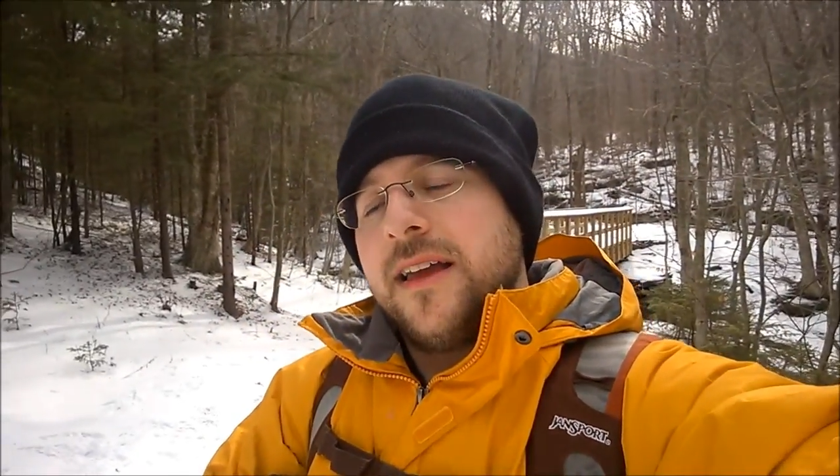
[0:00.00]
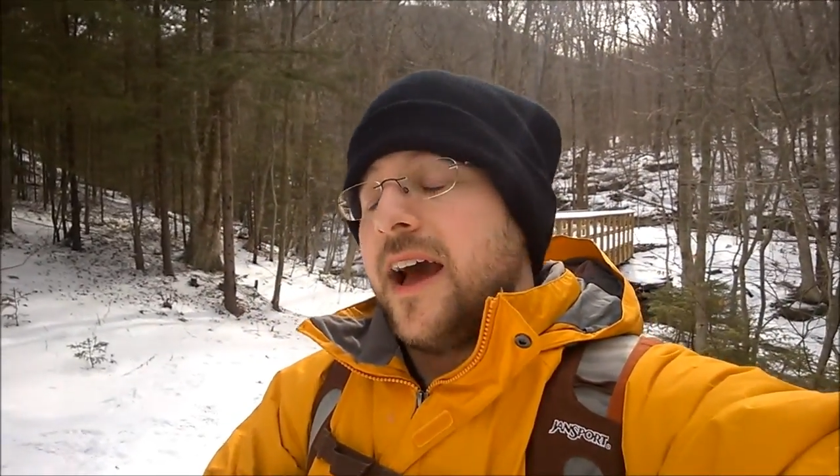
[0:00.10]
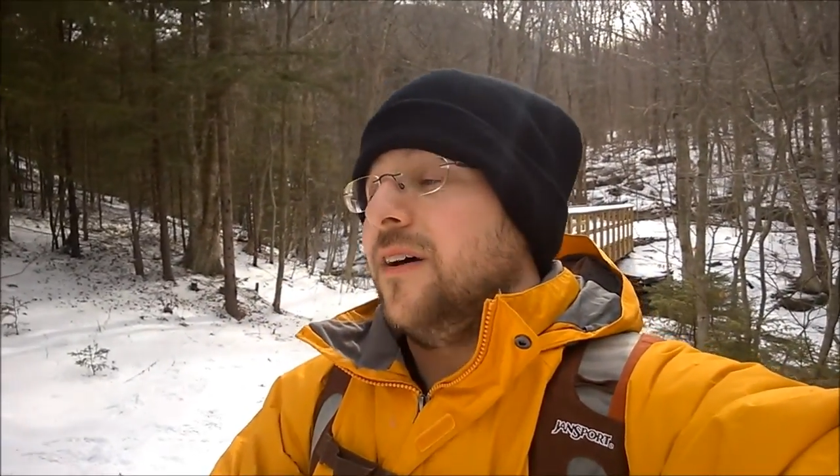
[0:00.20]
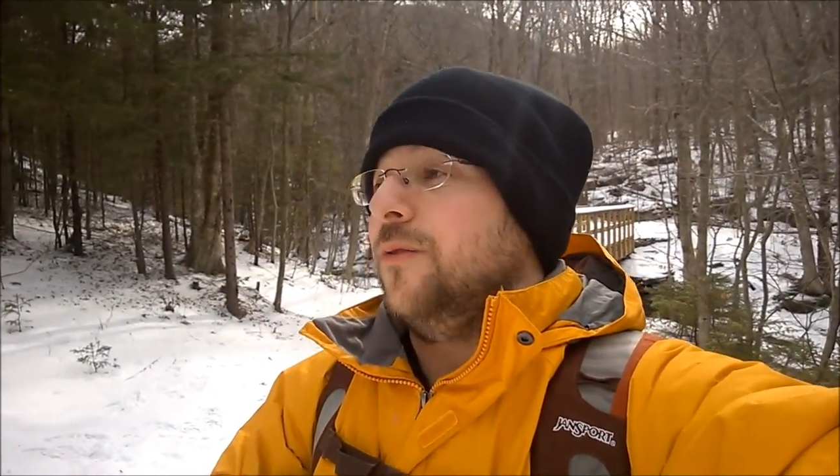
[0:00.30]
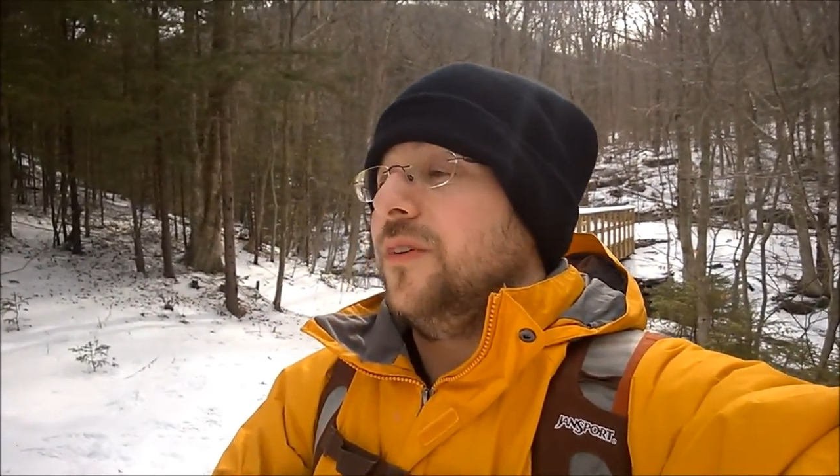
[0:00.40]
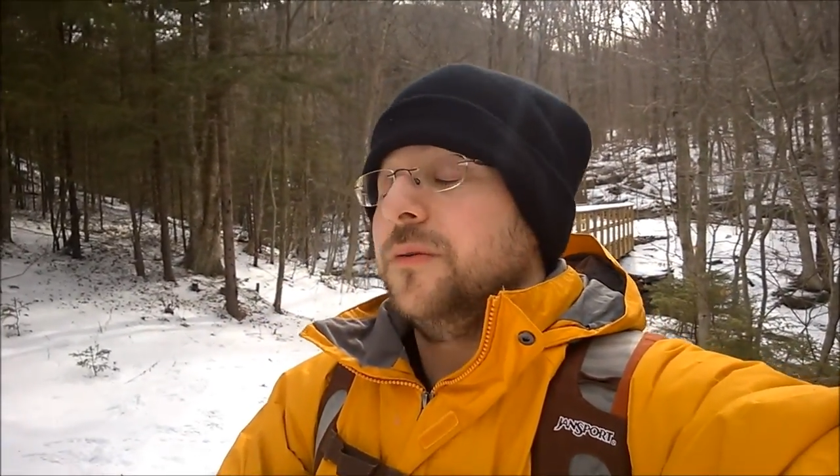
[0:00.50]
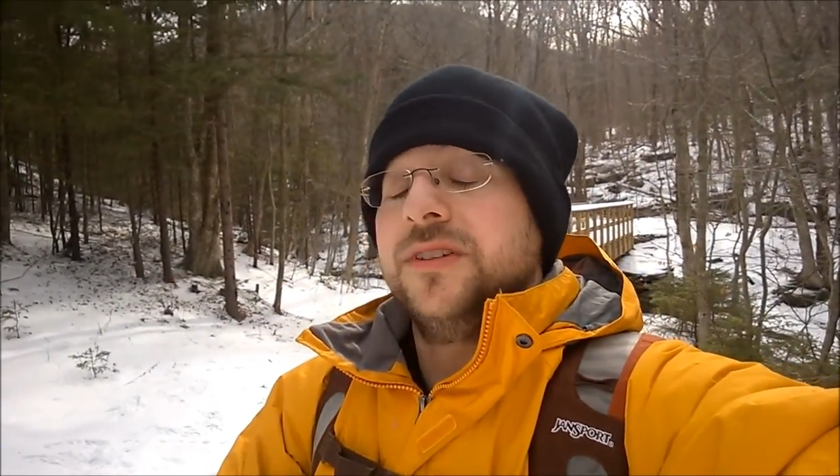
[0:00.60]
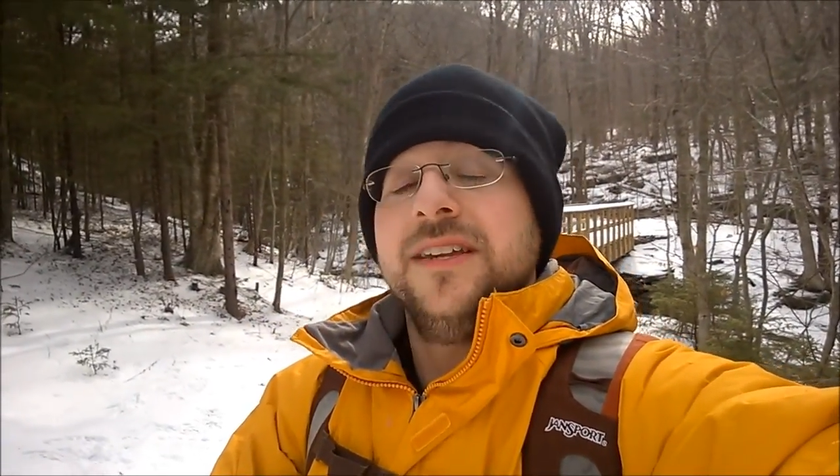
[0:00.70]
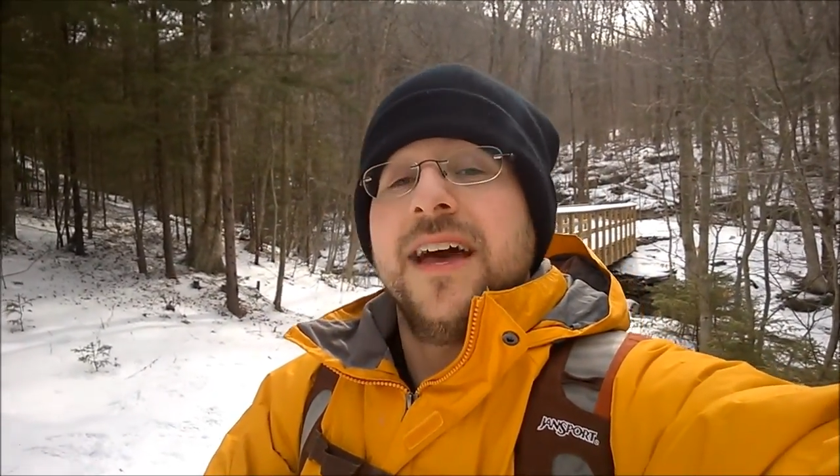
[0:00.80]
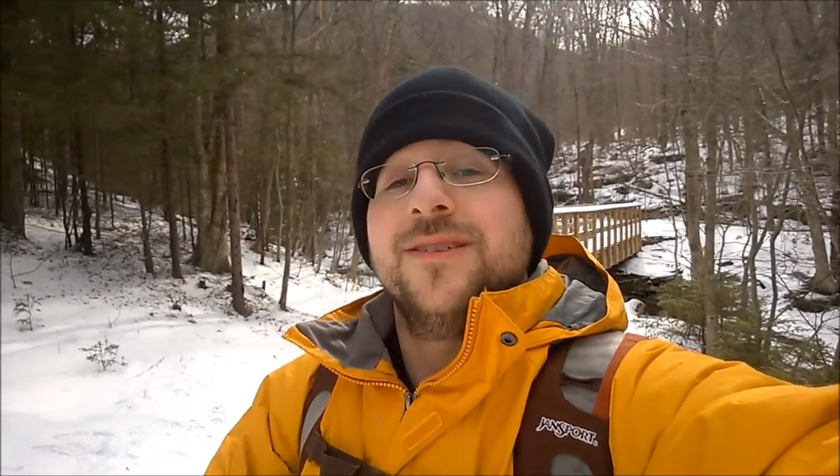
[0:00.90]
yeah, hopefully we'll
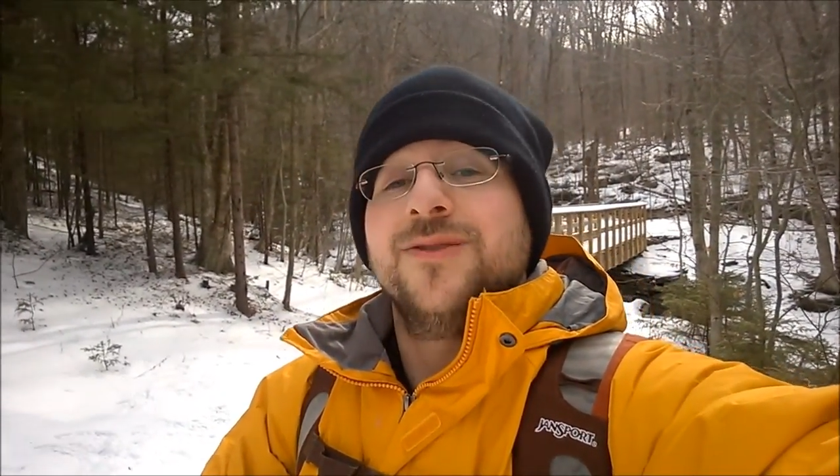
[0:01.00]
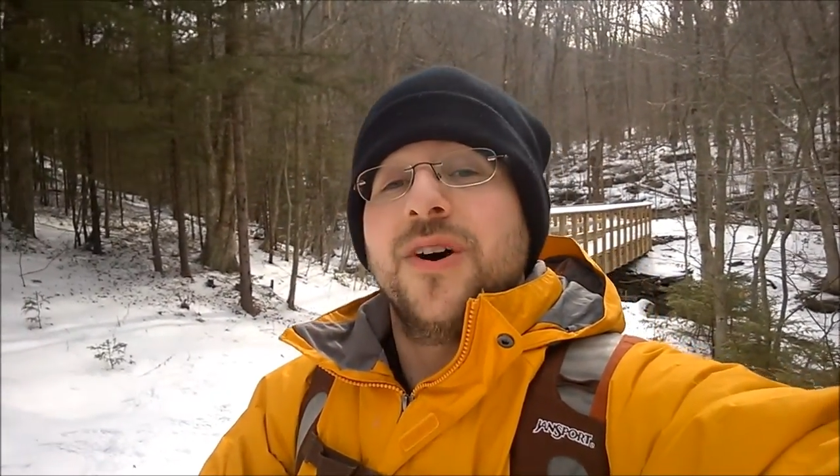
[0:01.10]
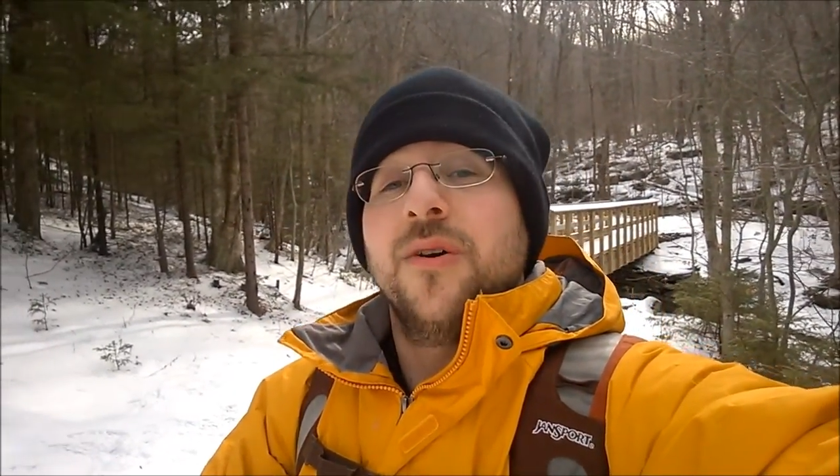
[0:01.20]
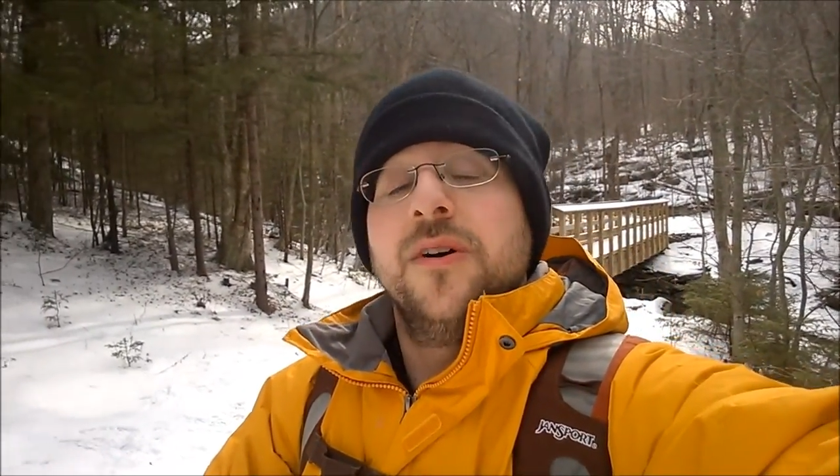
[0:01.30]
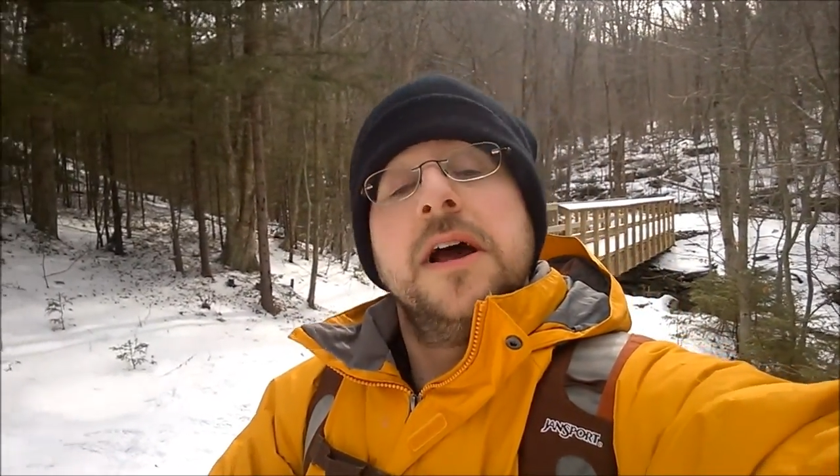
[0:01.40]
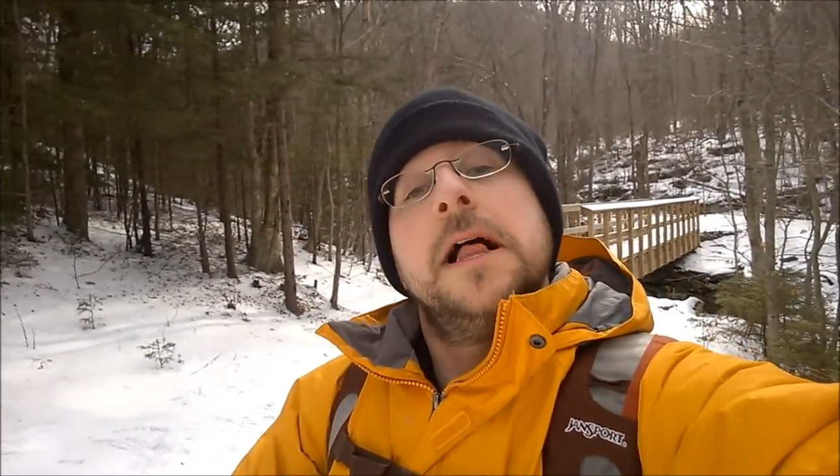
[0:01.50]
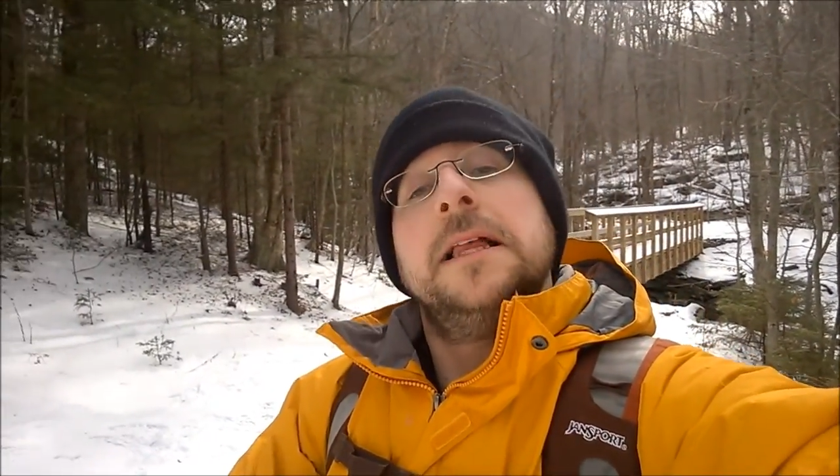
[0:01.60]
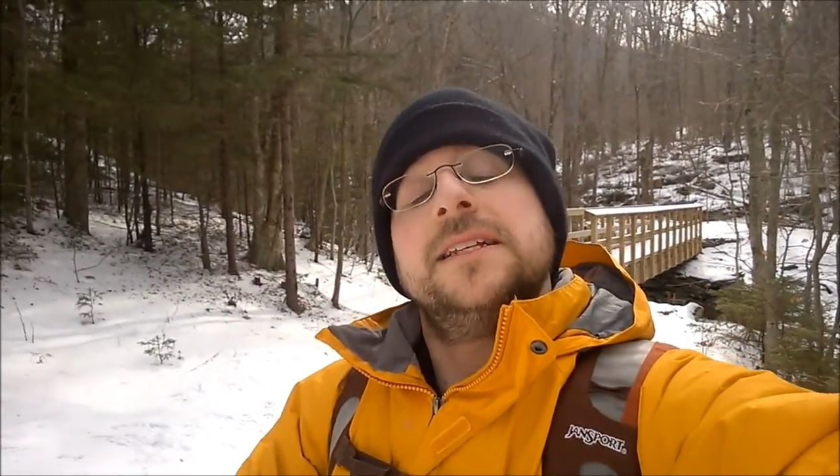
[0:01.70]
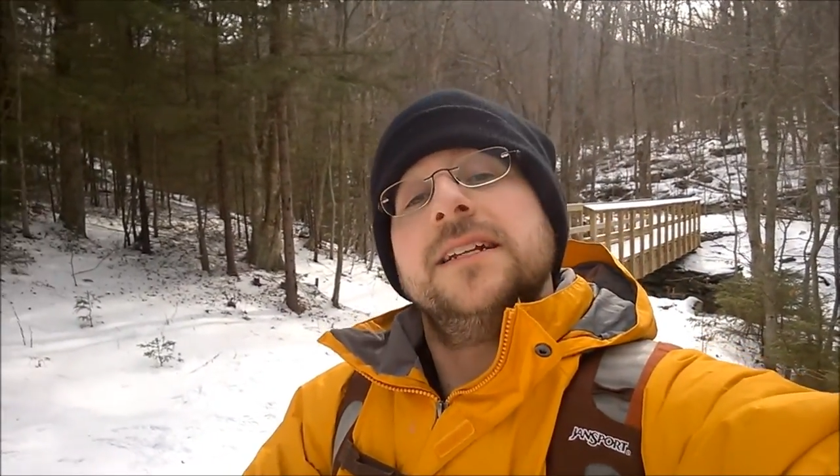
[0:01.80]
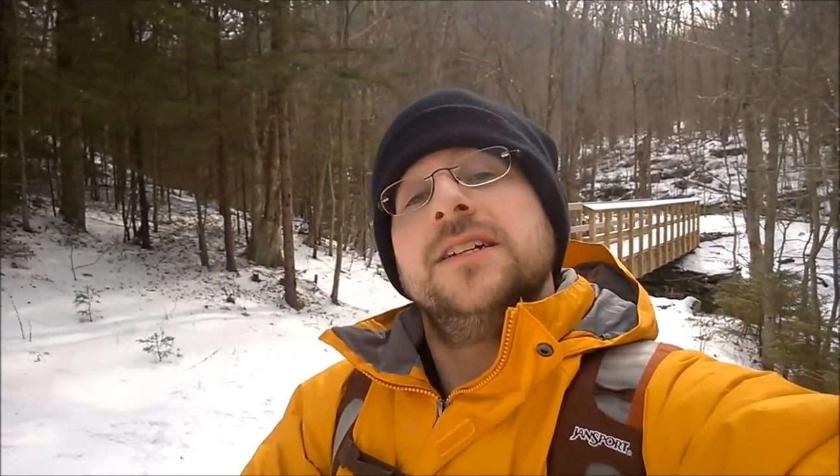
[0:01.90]
see that. So let's